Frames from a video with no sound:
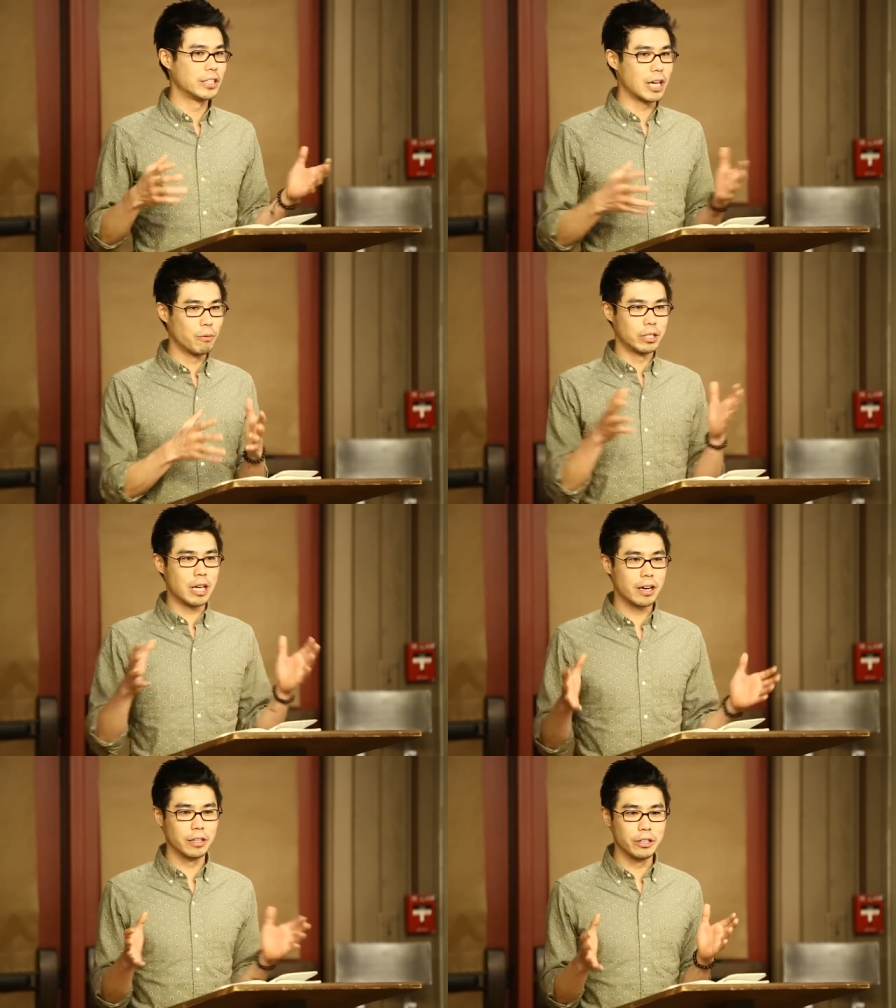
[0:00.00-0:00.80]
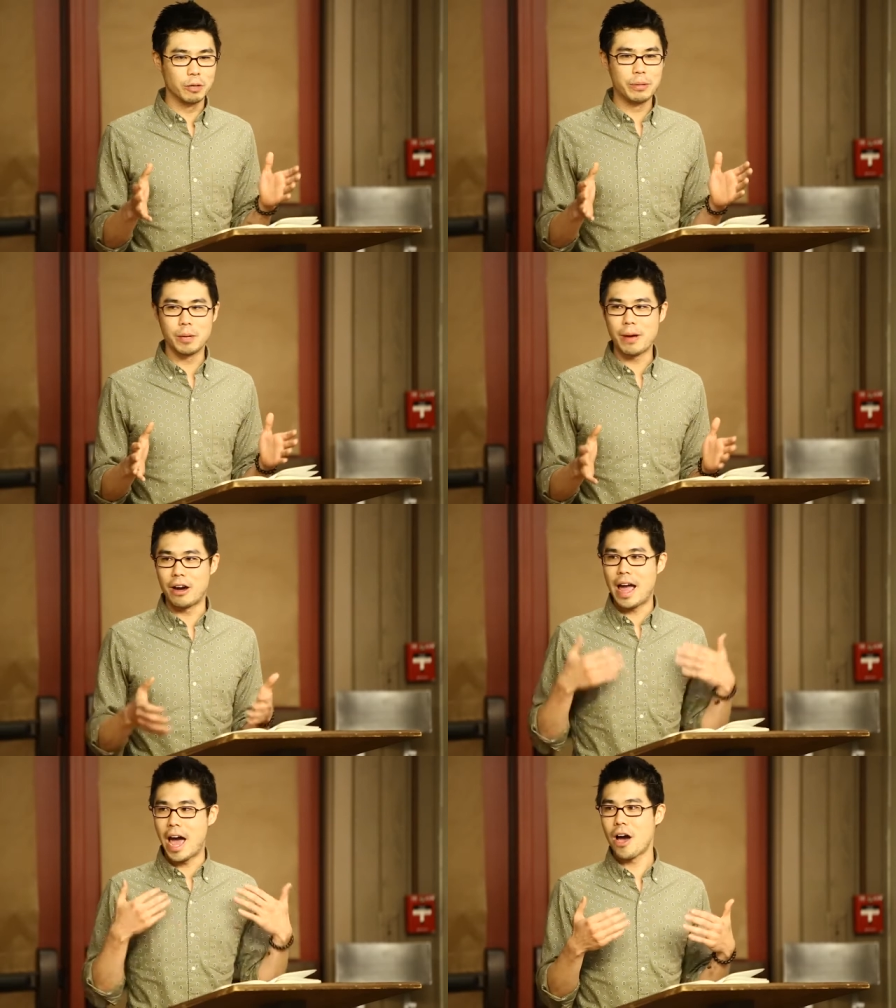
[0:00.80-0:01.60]
And so I want to talk a little bit
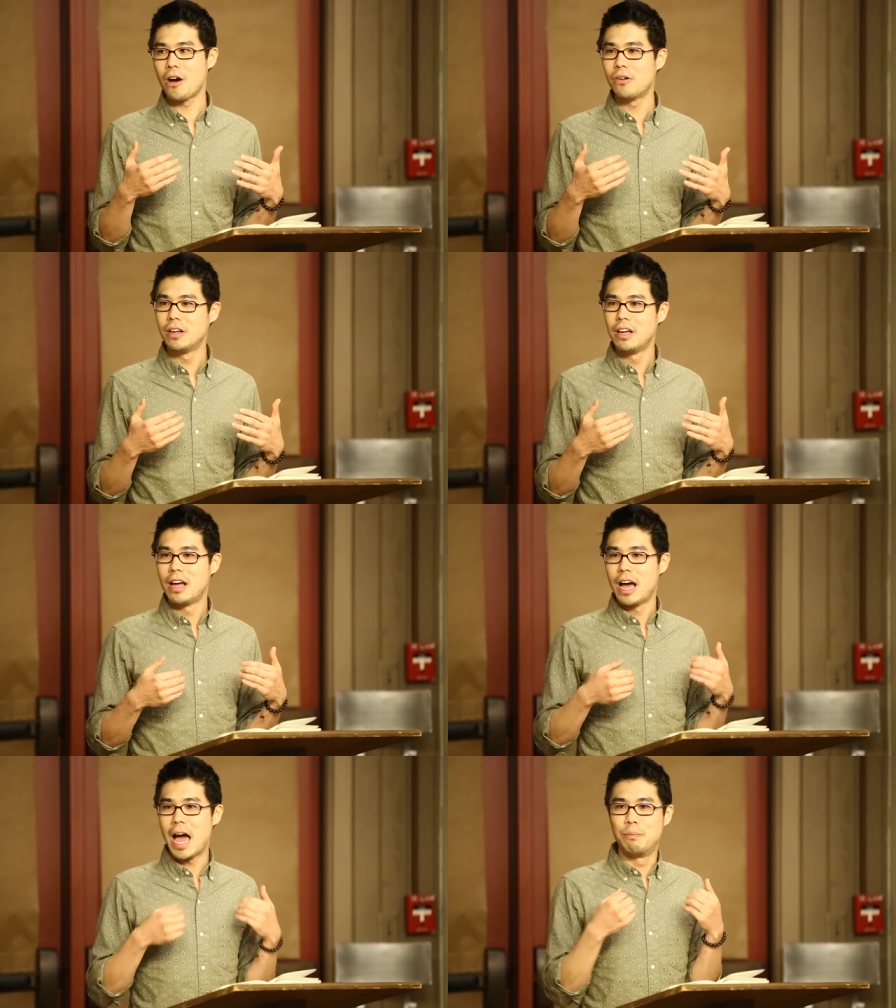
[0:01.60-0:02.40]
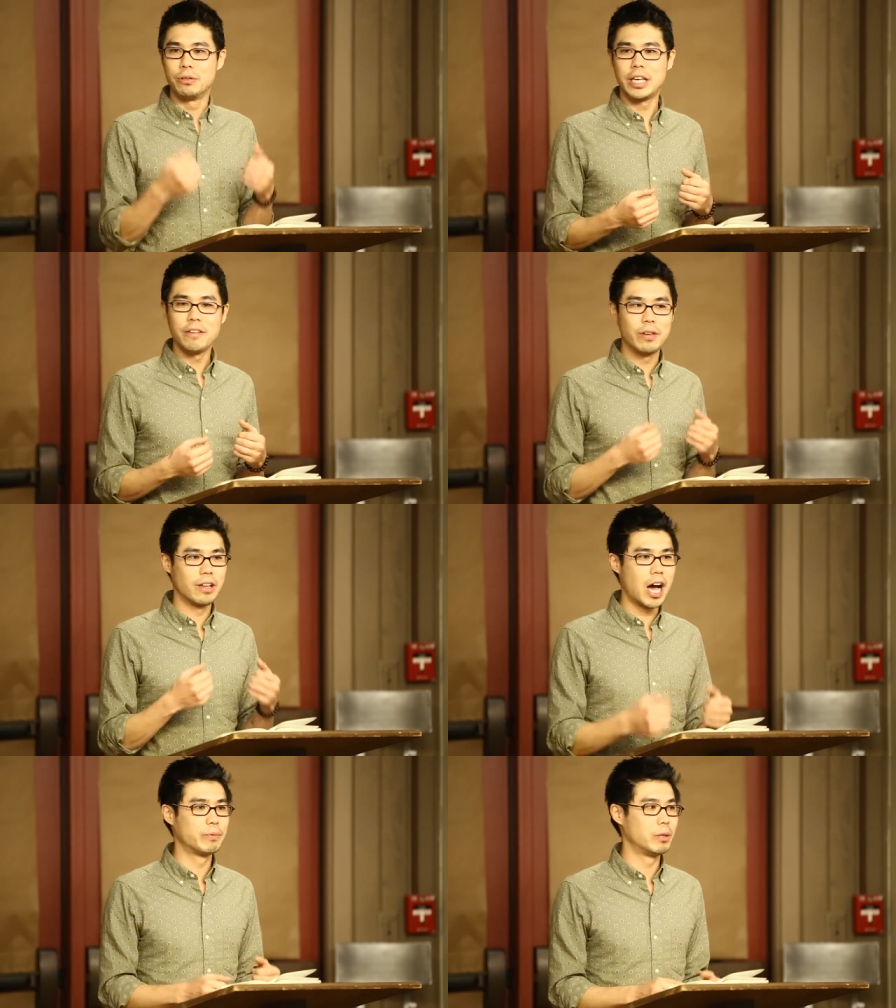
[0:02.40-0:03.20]
about how I believe in
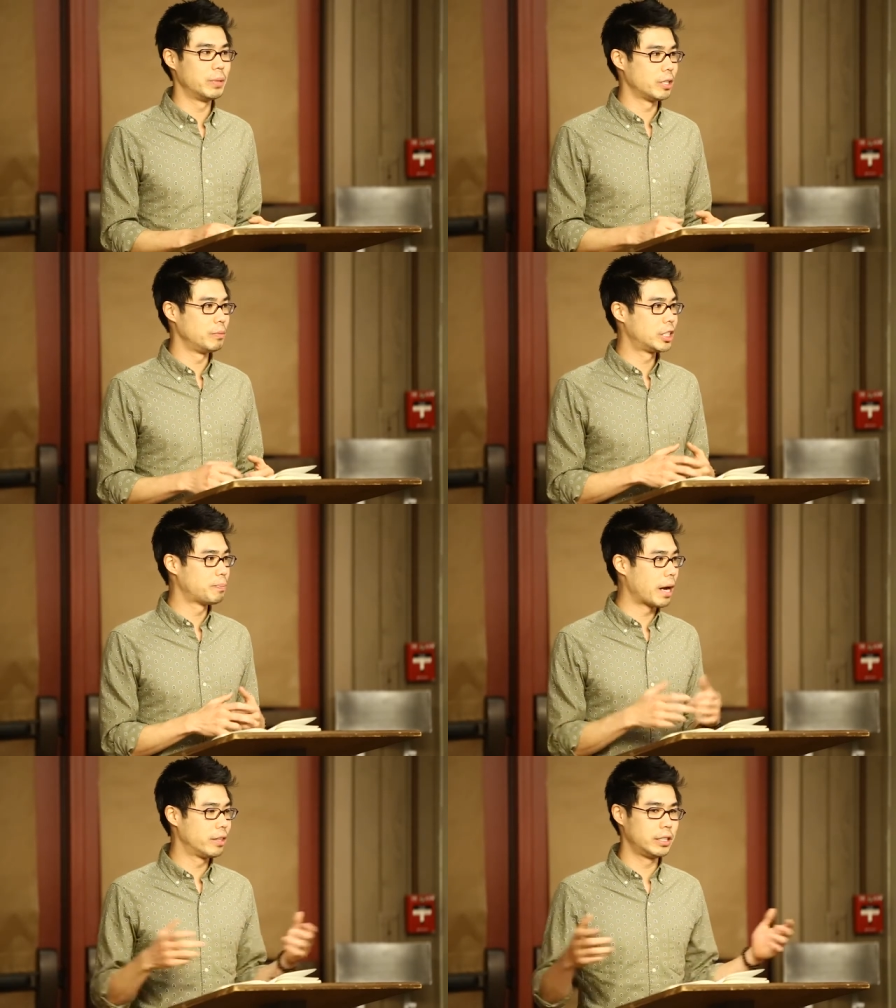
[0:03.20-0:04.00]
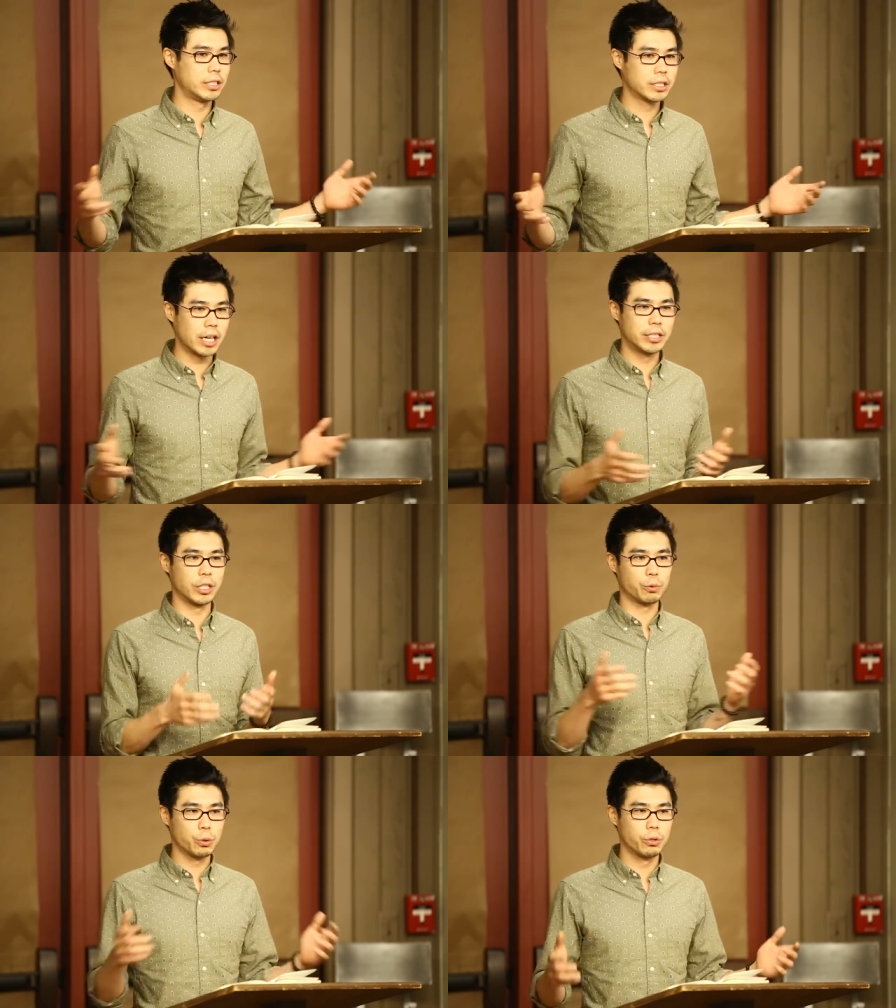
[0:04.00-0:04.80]
the optimism despite the
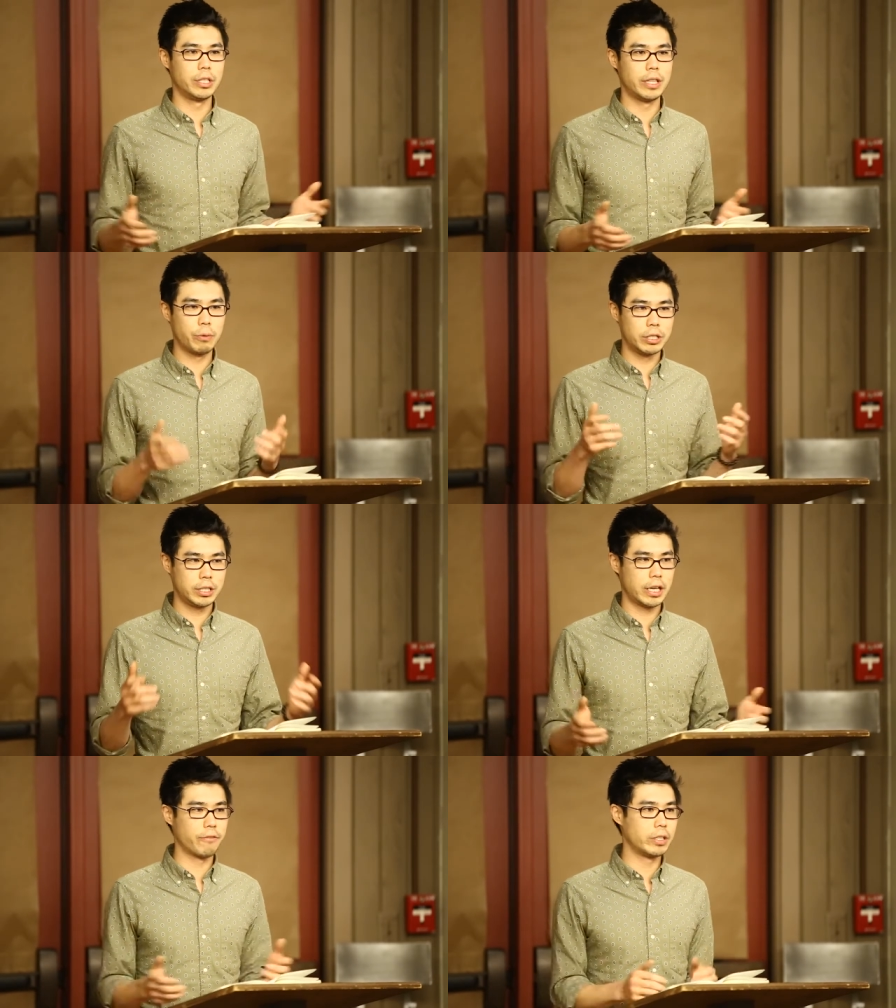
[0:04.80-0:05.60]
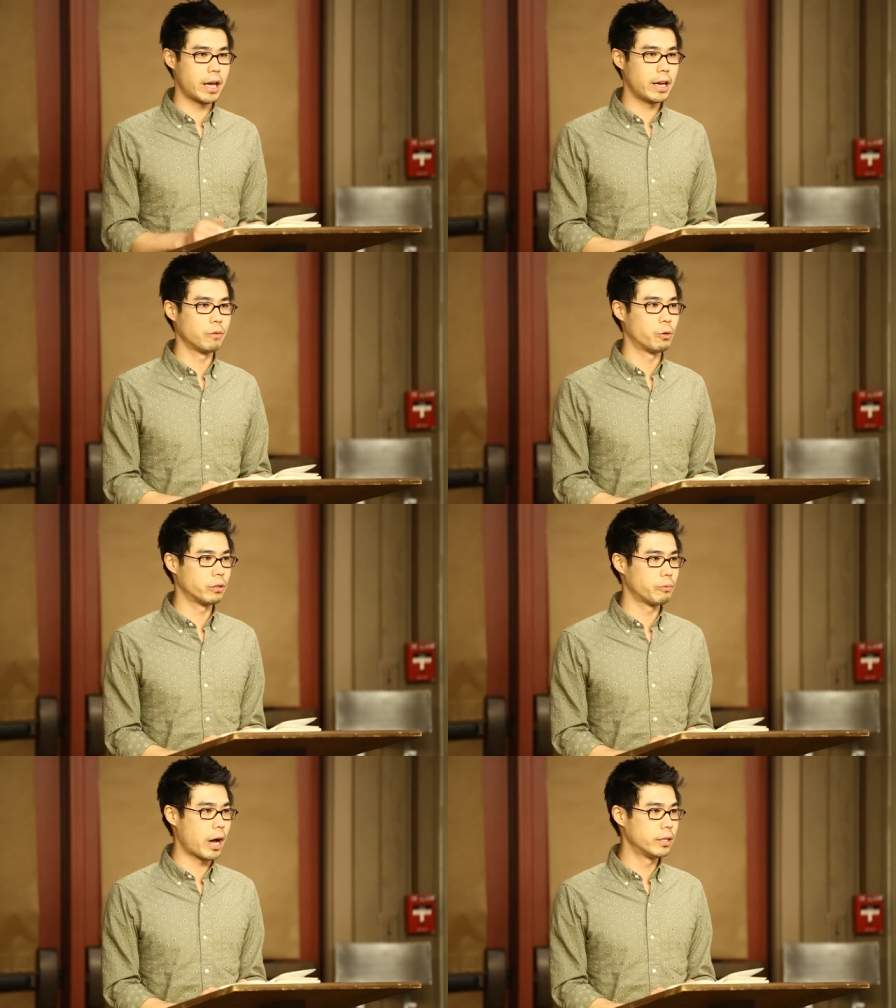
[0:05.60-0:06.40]
disgusting cruelty that we see every day in the
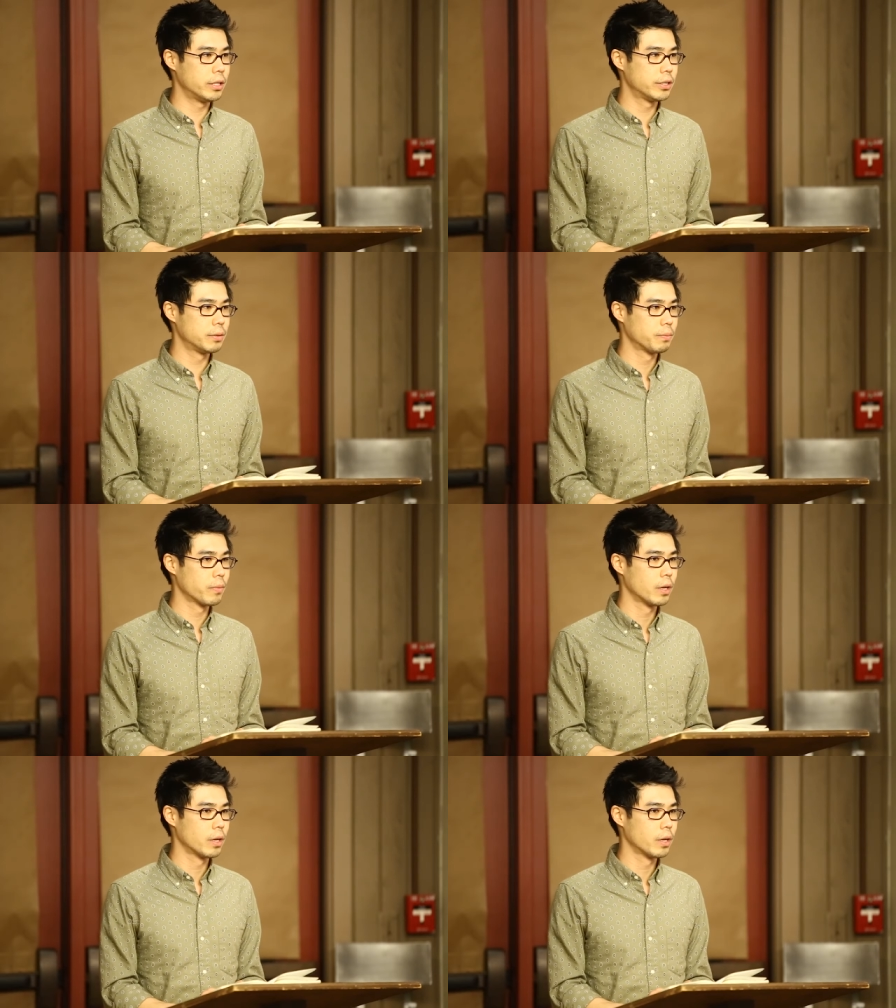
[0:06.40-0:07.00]
world around us.